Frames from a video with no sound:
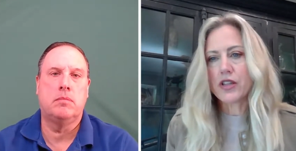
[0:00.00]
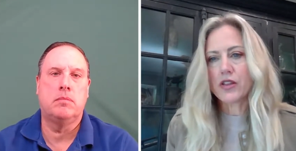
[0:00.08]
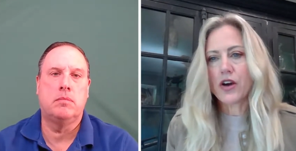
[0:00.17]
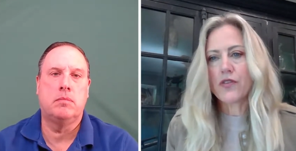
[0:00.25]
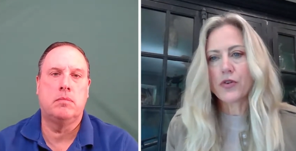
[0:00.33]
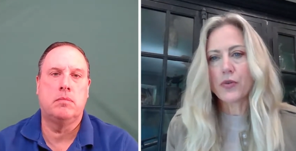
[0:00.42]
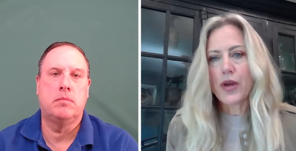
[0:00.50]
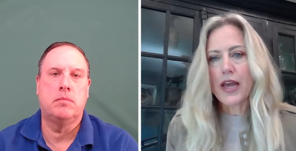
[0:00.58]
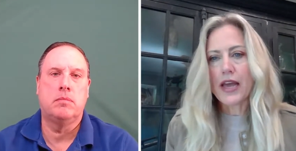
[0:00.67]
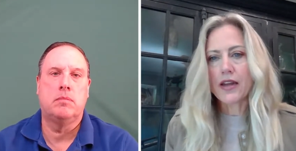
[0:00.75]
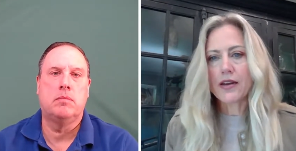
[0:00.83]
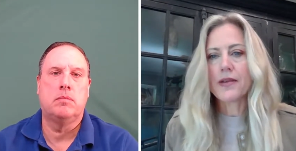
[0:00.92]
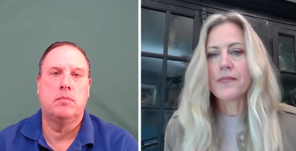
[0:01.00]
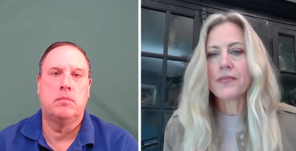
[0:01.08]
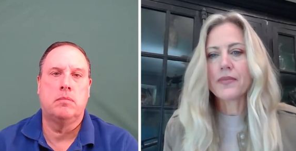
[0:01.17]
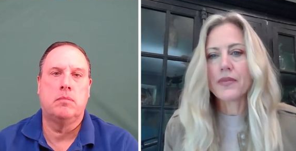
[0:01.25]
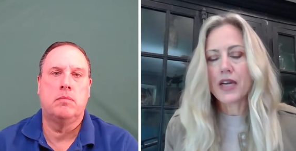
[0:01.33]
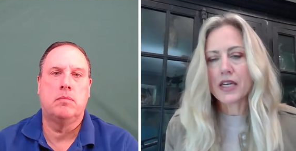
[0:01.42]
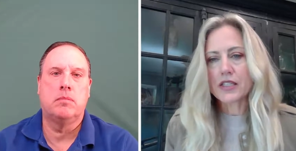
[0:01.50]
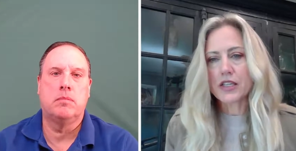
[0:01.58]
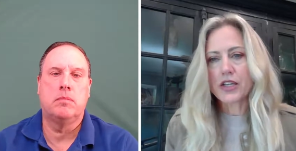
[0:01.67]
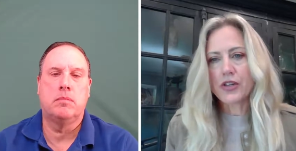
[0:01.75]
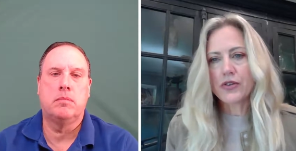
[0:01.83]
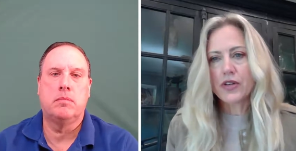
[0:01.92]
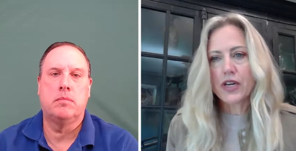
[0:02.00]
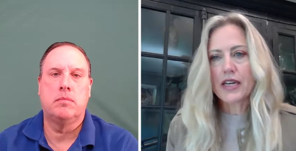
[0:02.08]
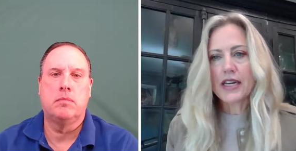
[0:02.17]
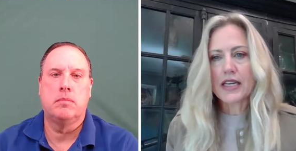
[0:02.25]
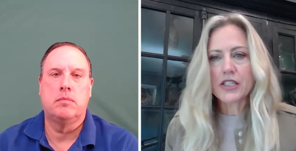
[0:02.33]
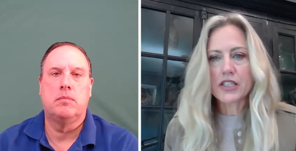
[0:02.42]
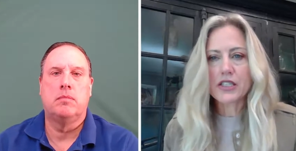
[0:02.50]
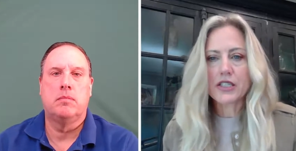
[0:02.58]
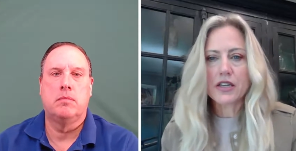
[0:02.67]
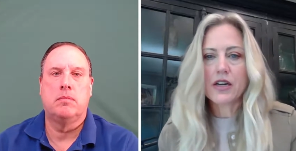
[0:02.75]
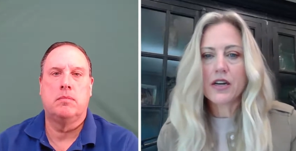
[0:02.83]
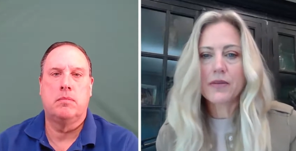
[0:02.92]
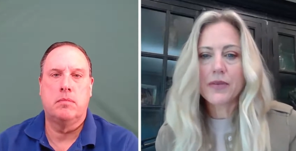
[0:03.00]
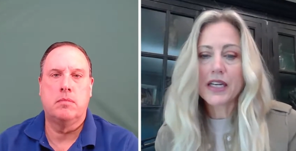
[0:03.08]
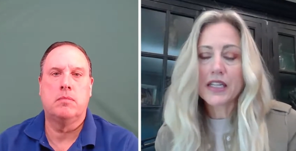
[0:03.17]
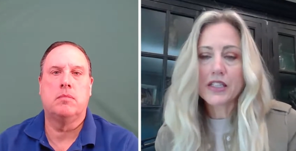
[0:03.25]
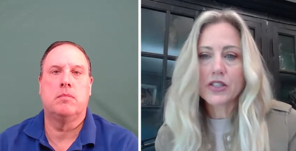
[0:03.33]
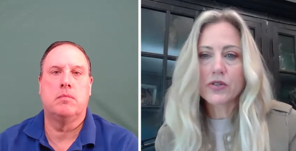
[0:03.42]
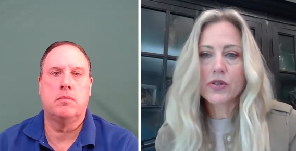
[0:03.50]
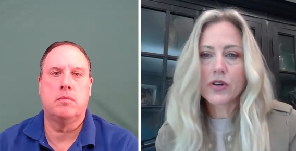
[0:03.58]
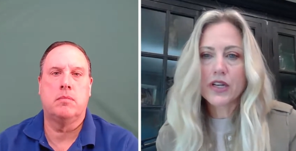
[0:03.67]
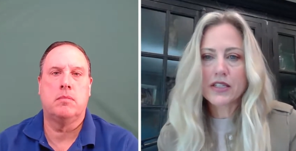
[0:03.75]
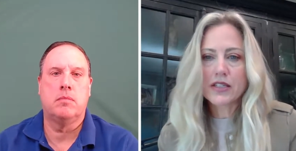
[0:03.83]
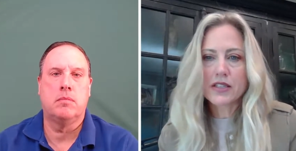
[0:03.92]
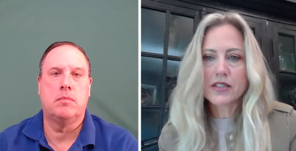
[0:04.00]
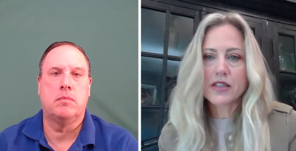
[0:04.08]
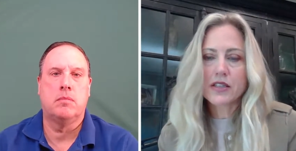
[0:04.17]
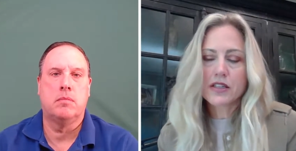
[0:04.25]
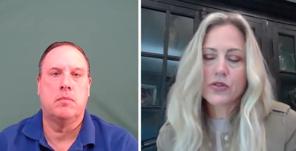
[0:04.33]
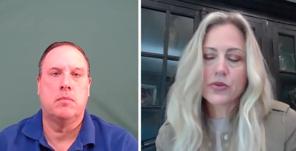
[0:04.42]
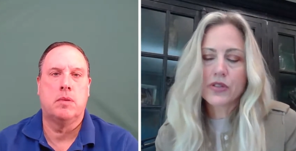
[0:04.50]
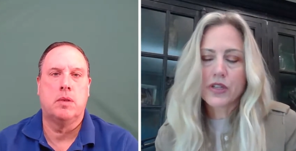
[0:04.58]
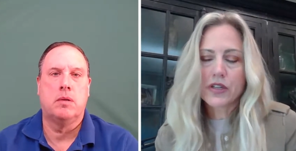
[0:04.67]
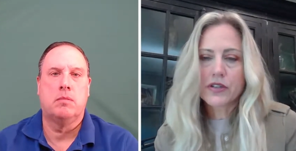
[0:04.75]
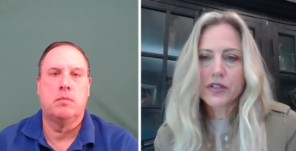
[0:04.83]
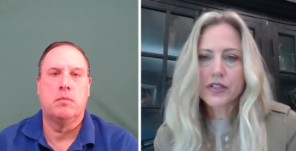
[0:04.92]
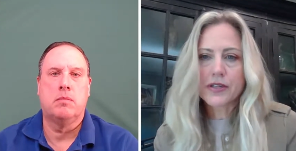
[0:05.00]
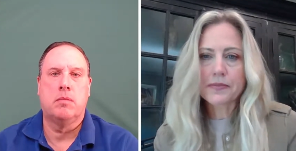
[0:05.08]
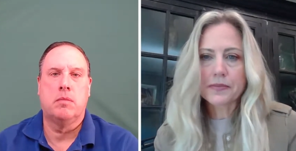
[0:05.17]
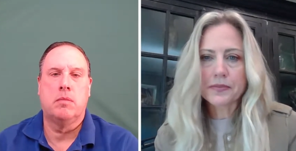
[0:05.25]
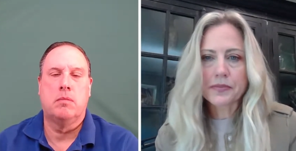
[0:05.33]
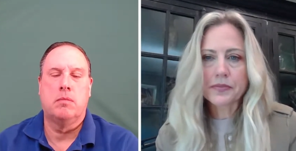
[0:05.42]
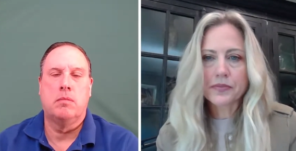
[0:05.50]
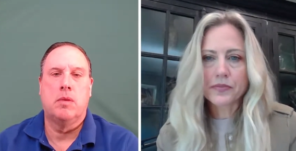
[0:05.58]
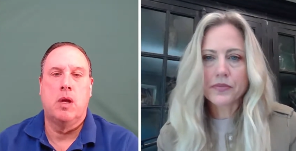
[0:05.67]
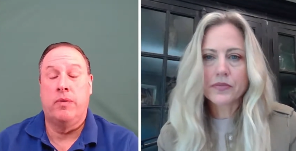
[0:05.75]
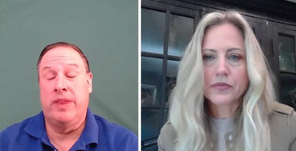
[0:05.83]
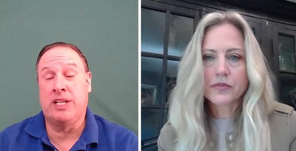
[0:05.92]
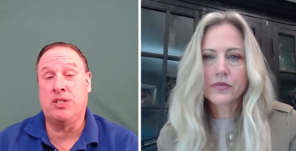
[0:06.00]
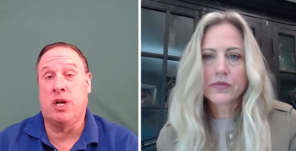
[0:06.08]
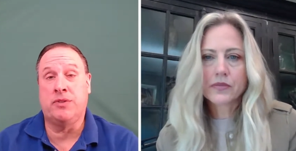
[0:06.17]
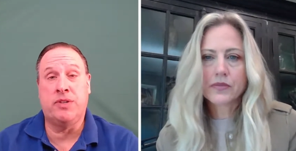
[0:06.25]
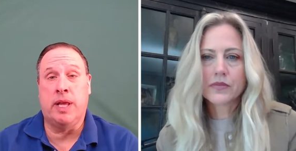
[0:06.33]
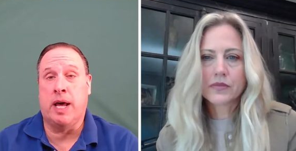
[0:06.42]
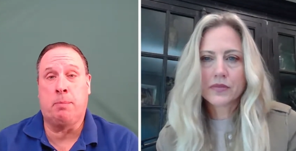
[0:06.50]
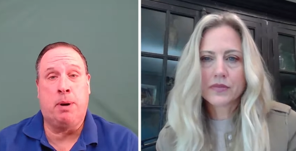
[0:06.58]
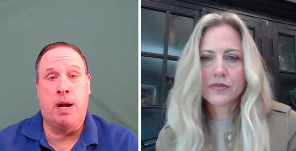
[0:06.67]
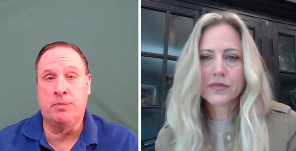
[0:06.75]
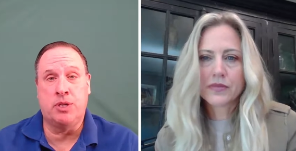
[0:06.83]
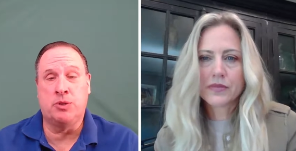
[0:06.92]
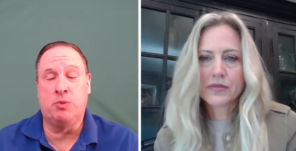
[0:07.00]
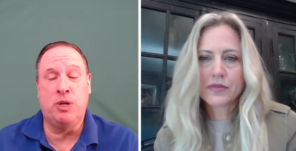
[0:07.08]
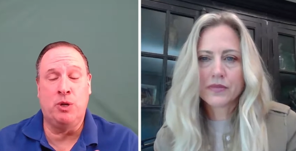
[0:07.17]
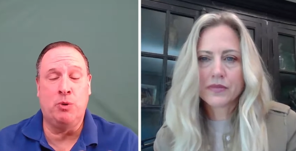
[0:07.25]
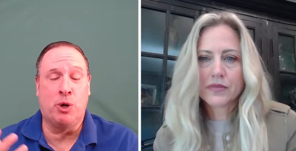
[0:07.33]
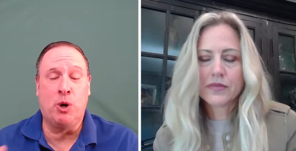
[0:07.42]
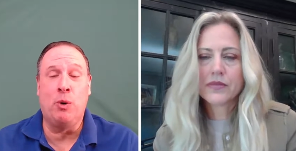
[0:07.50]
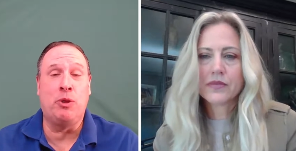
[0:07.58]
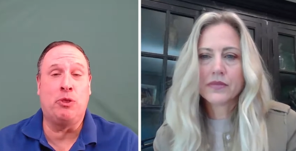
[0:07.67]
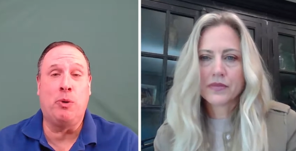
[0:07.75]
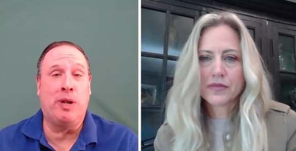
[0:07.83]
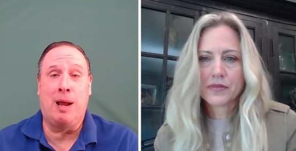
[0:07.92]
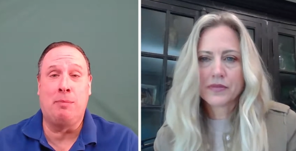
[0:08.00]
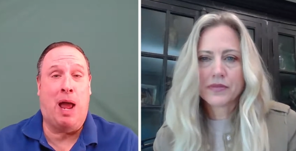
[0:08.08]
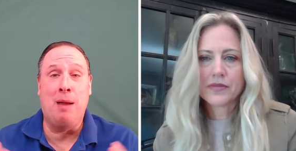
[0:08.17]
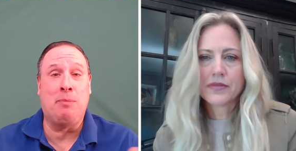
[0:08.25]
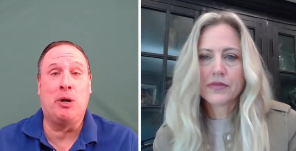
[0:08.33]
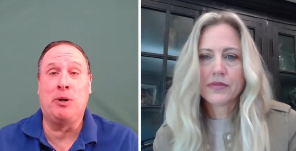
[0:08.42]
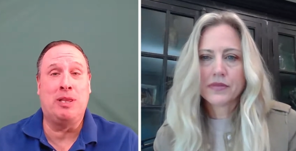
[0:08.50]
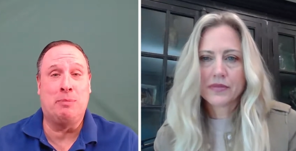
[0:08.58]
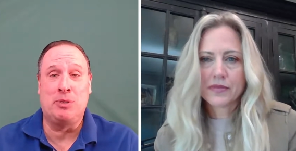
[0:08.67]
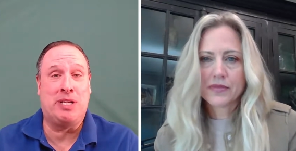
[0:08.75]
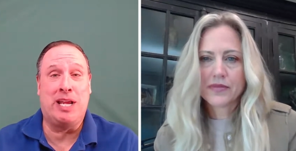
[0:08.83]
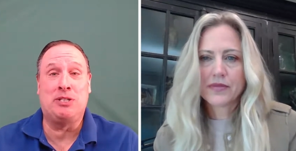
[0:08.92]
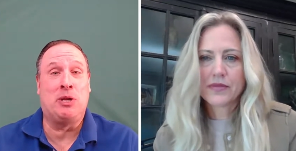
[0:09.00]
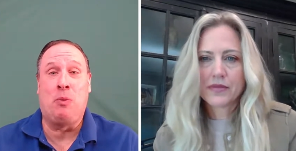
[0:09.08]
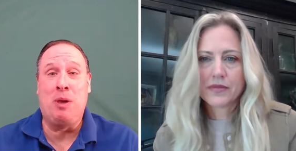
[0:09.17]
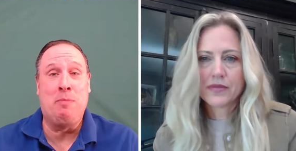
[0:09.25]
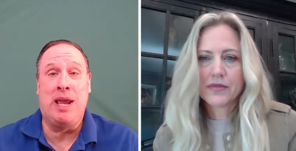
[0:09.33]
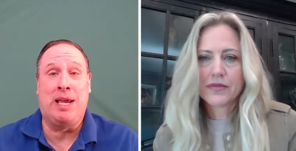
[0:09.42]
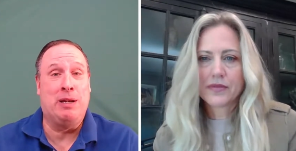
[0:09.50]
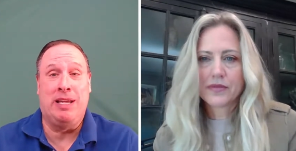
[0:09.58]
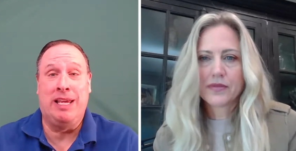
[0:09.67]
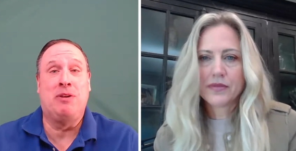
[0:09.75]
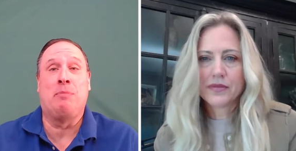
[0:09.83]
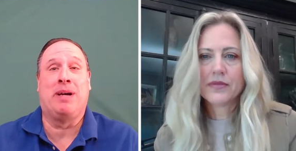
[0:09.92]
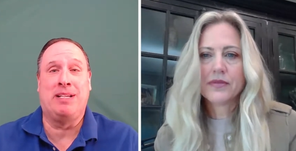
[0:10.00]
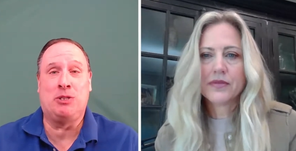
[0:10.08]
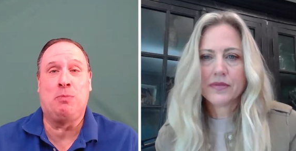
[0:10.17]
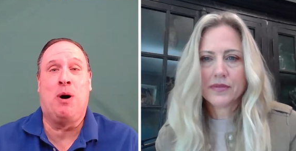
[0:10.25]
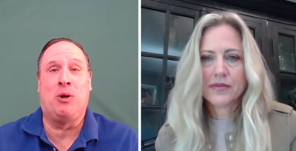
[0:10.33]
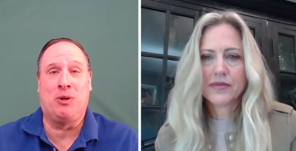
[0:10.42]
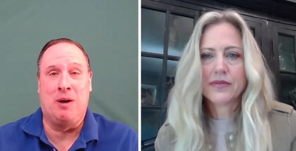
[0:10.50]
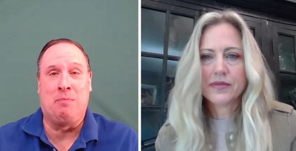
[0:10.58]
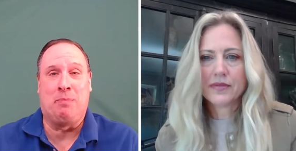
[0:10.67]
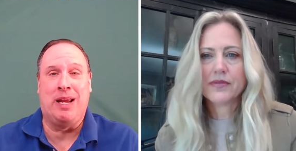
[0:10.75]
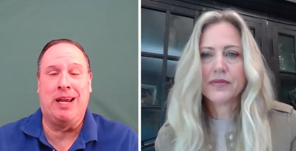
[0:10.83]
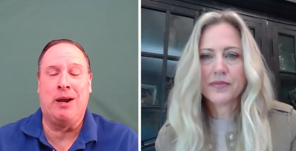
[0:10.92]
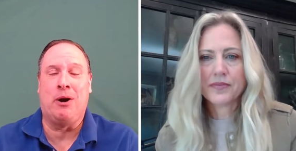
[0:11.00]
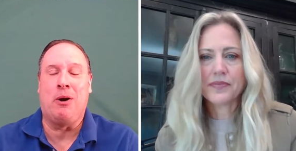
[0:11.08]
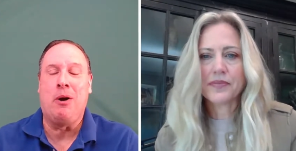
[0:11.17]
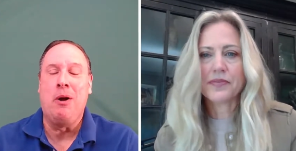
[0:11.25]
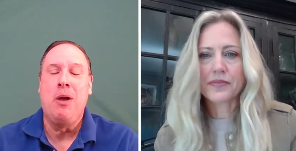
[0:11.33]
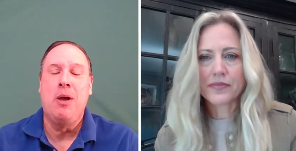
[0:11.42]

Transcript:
Speaker 1: and thoughtful way, execute against um, against those audiences in the tools that you're using
Speaker 2: that solves a lot of problems because when you are going through it I'm, I'm hearing the mistakes that we make in even my small company here